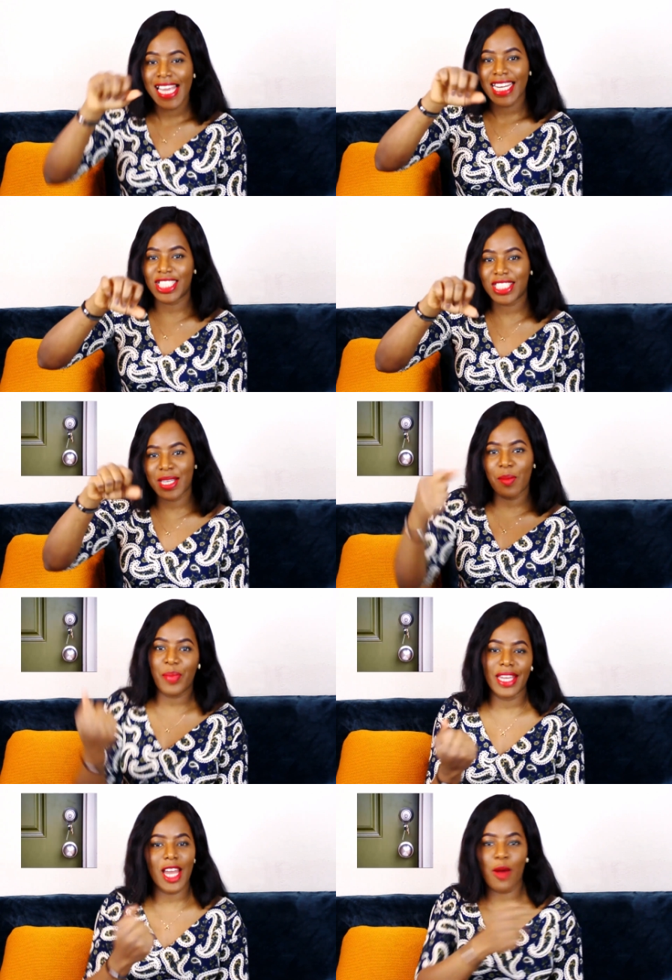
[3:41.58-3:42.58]
that you can
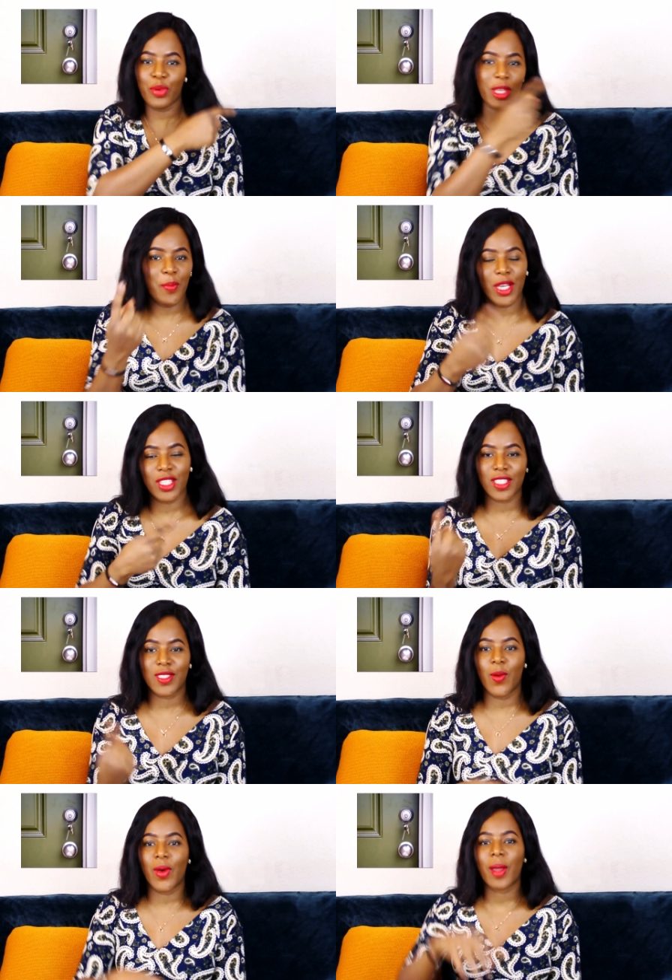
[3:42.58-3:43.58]
bend. I'll put a picture
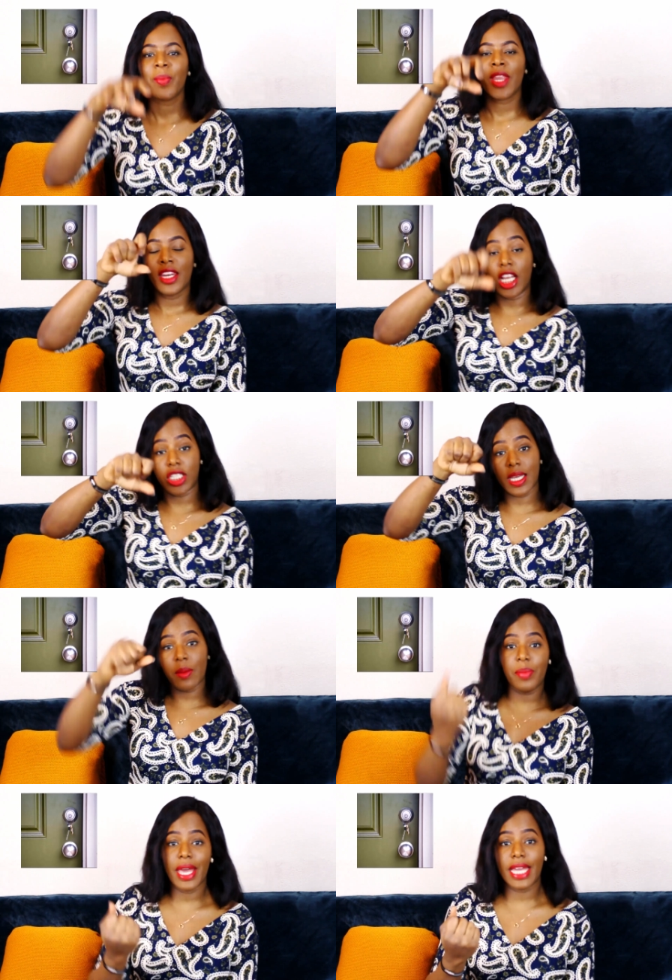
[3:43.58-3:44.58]
somewhere that you
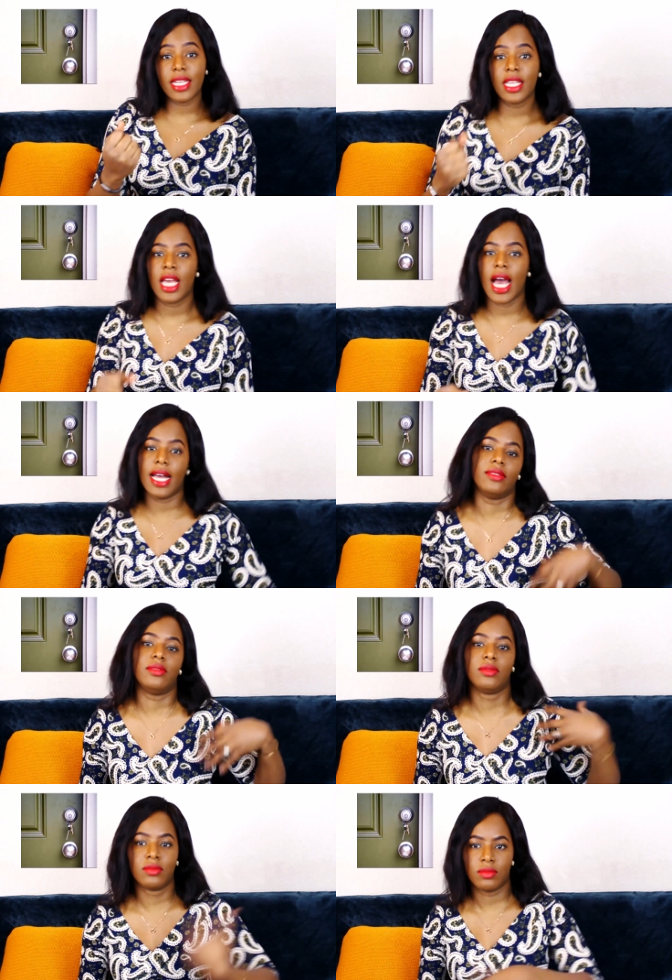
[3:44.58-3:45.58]
can bend and
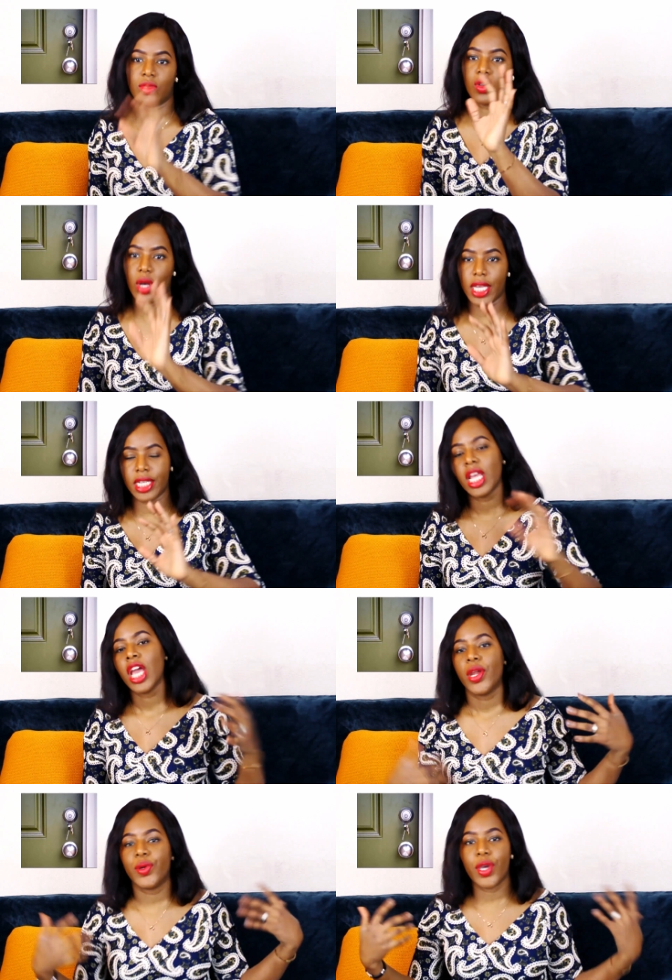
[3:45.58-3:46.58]
go in.
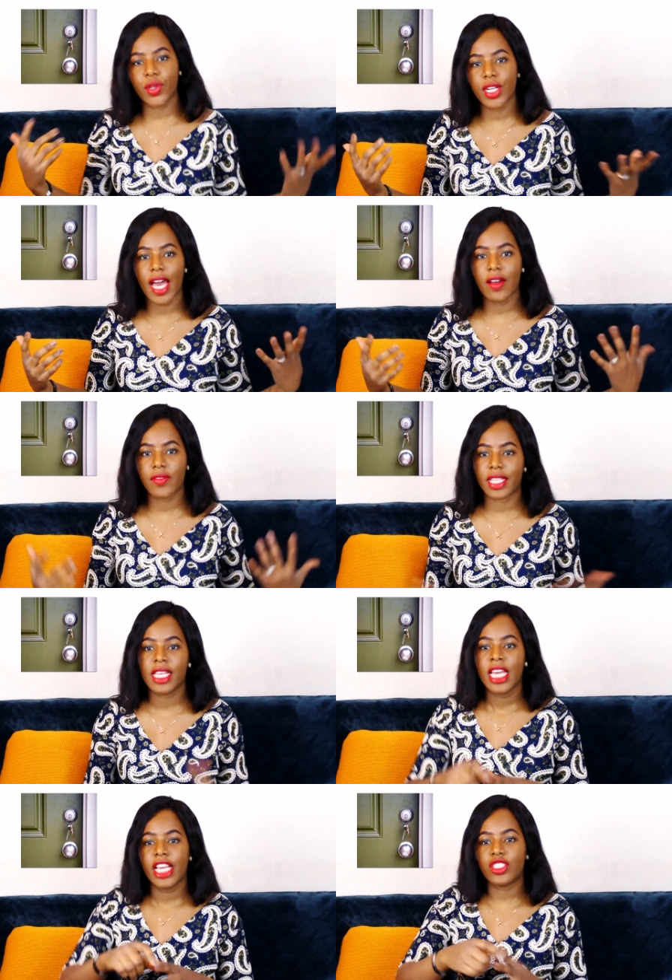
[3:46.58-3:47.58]
No, you don't have that.
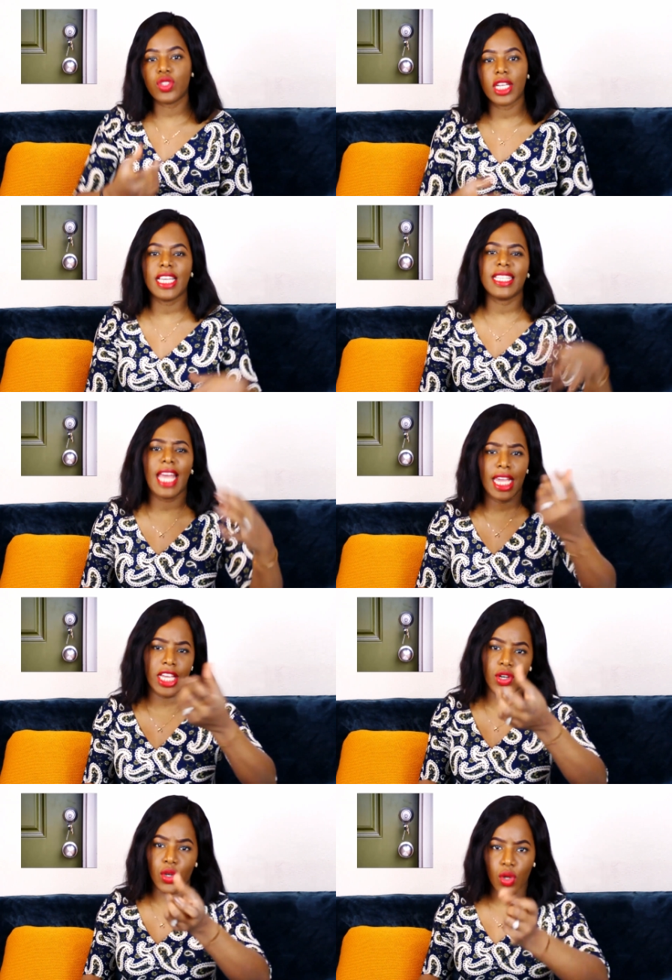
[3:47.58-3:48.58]
It's usually either a
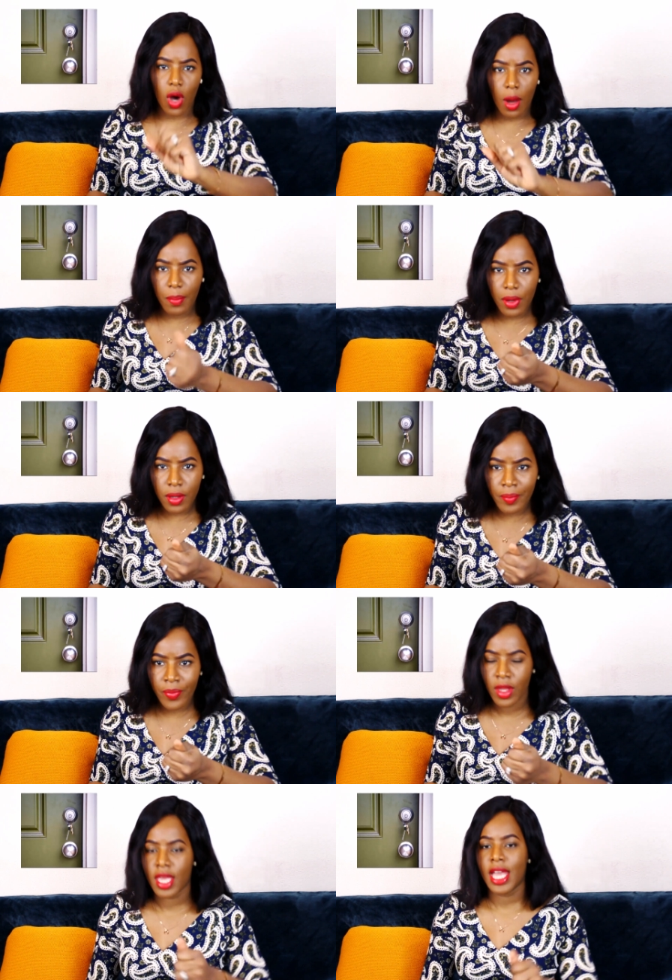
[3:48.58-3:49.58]
knob
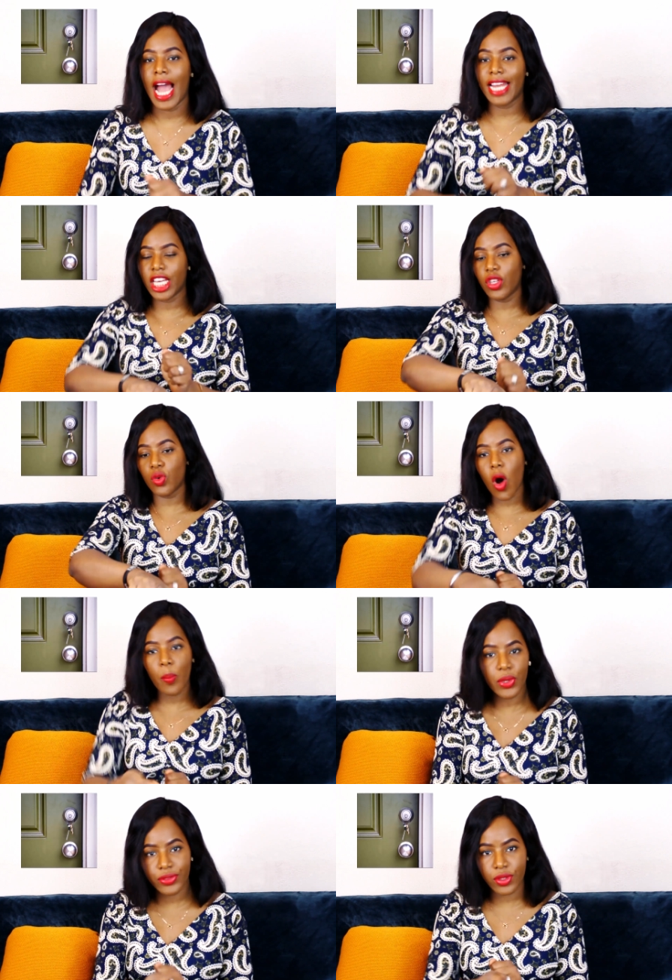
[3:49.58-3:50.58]
and then you
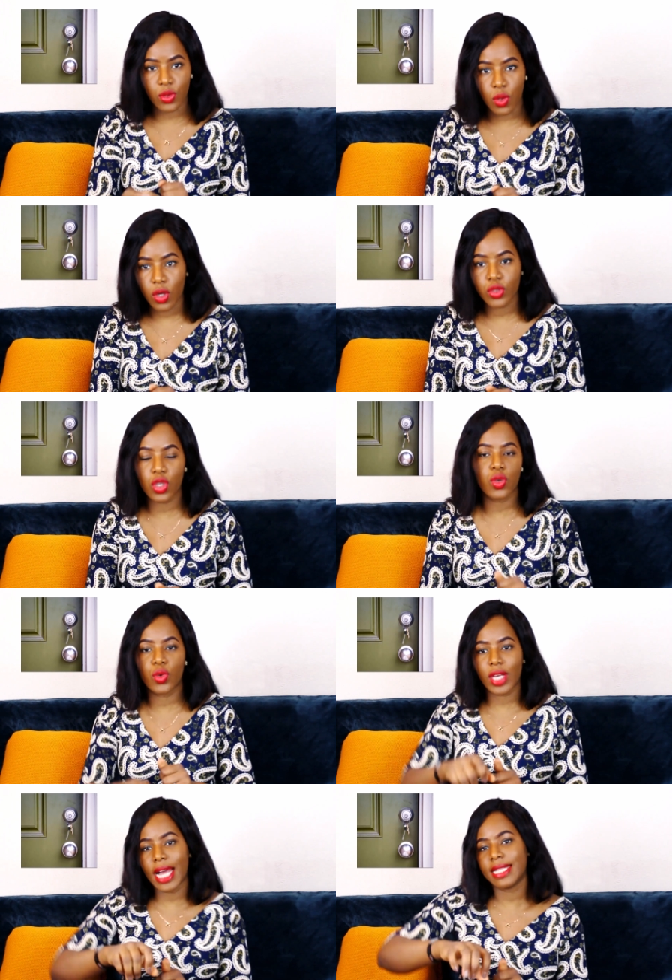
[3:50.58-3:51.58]
open the door, so
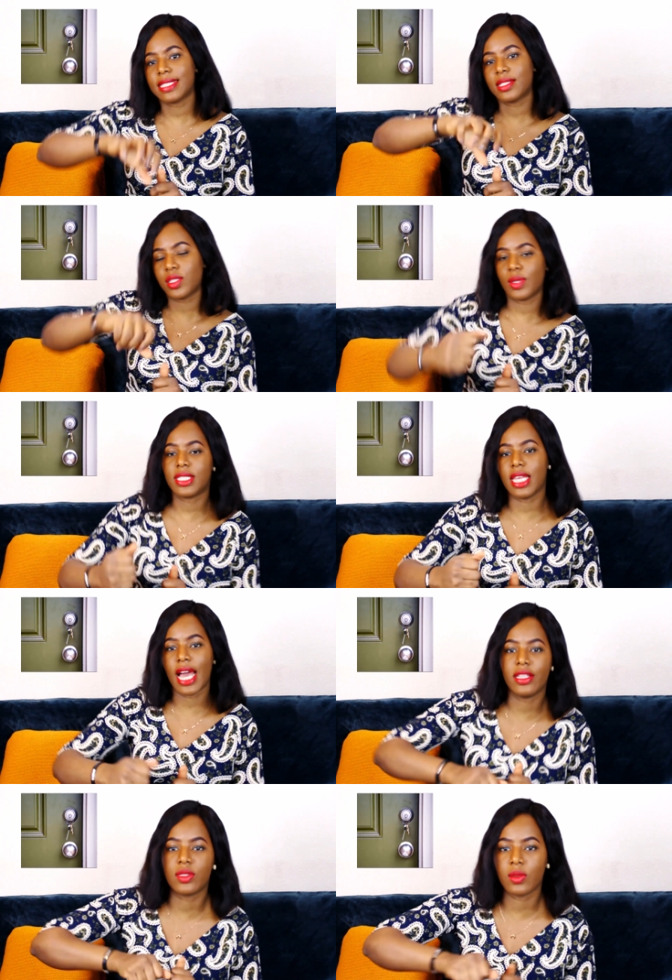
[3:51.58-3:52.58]
you can't twist the
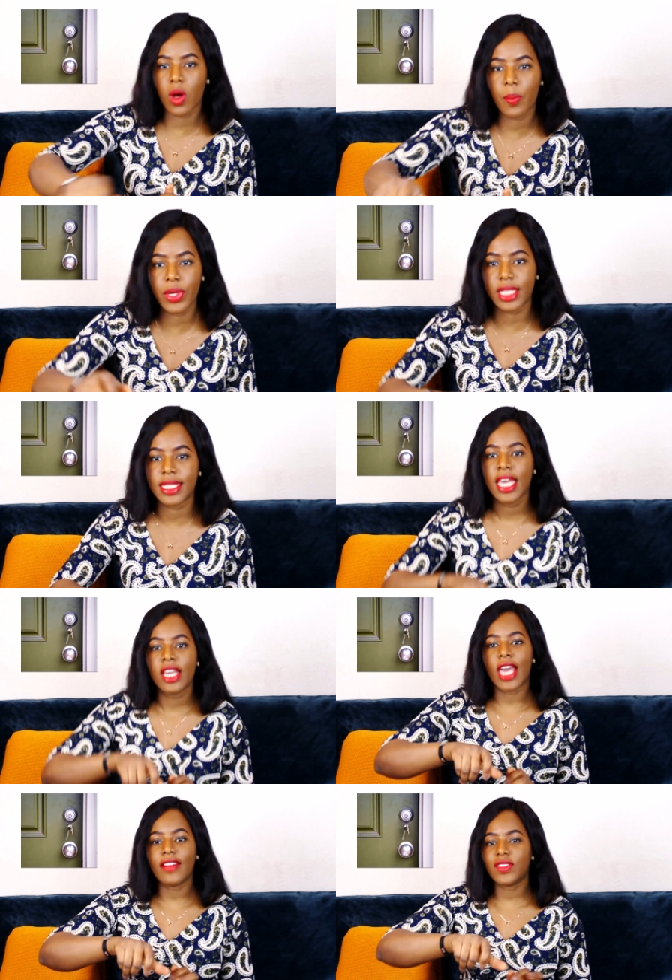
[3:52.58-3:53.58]
hand to open it.
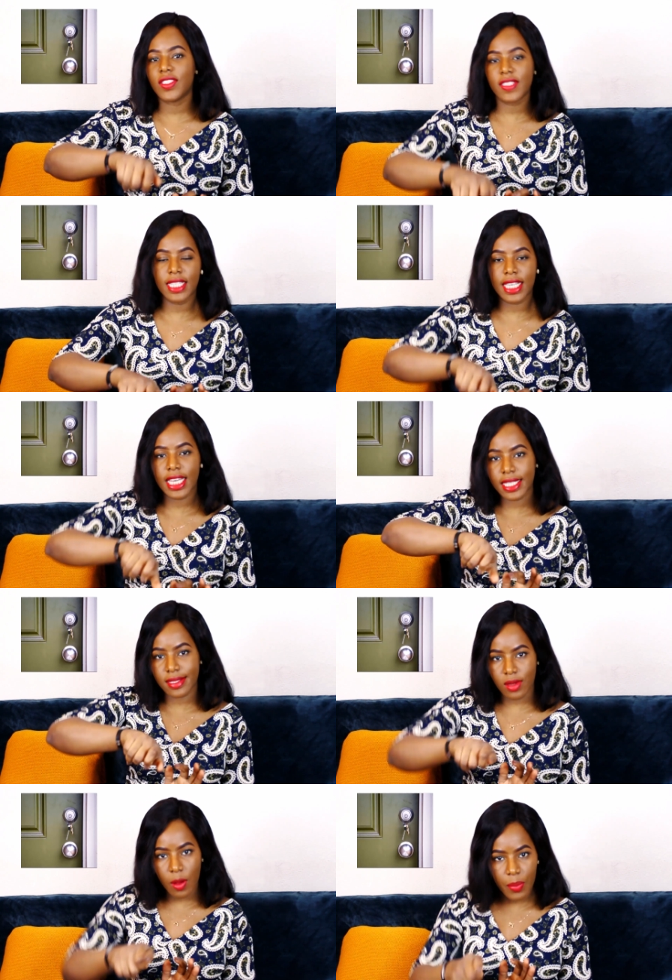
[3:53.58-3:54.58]
You have to use the key
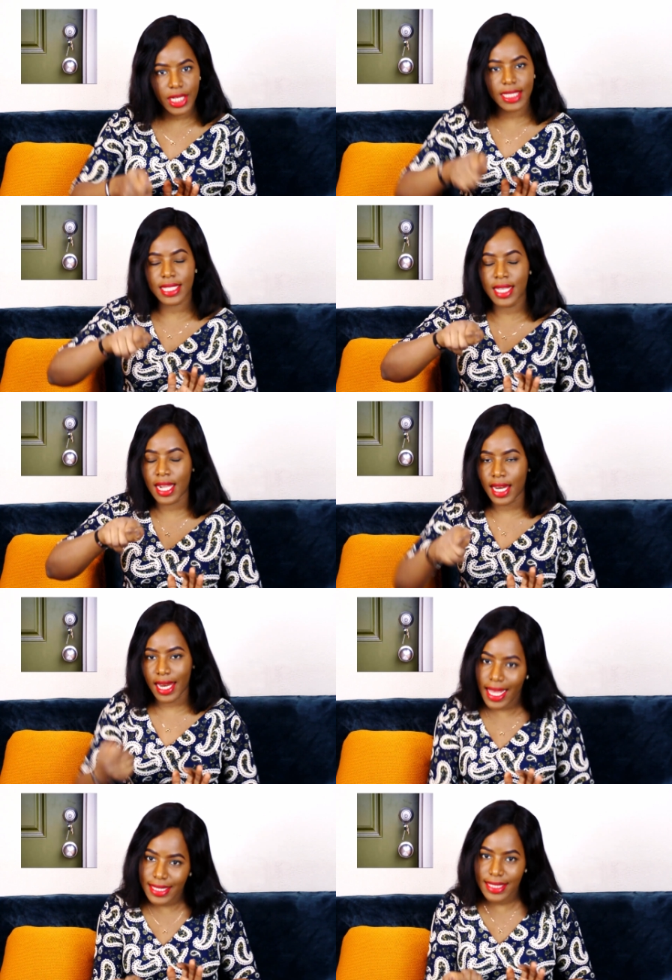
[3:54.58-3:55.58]
to open it
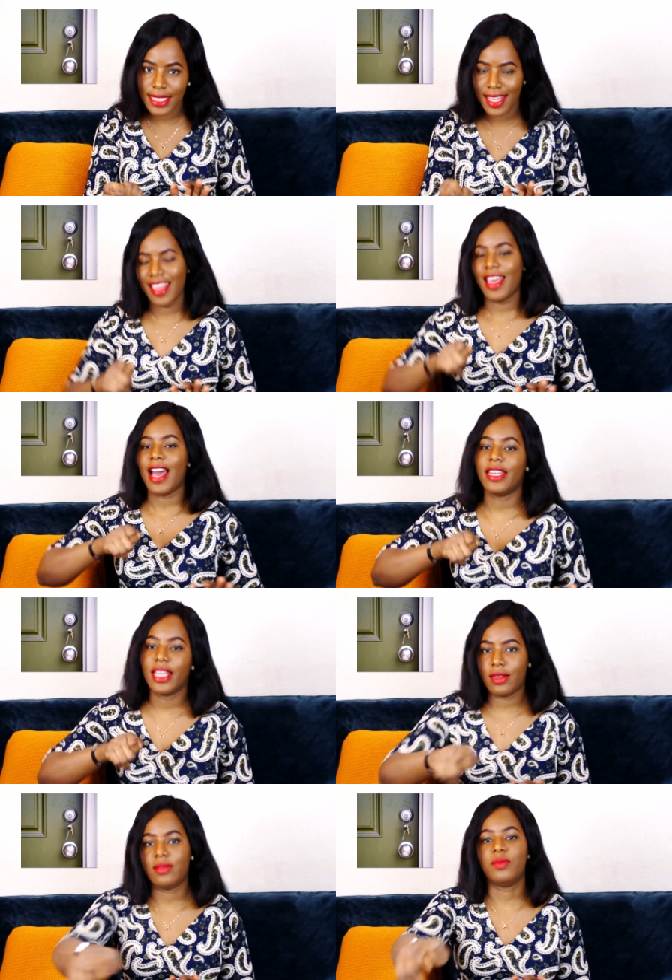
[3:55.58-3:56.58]
last and
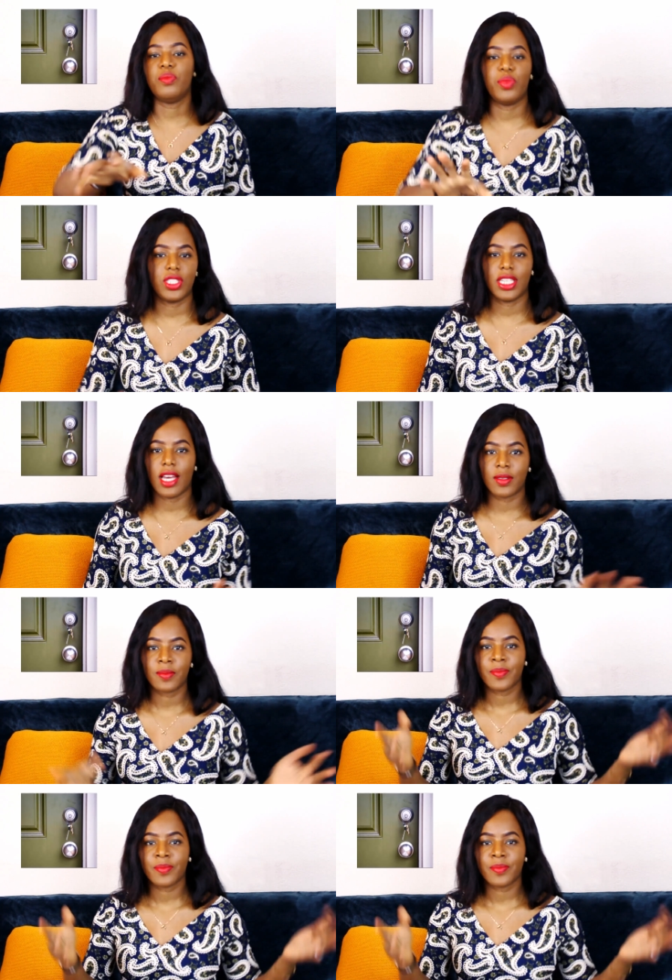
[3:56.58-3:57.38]
then push it out.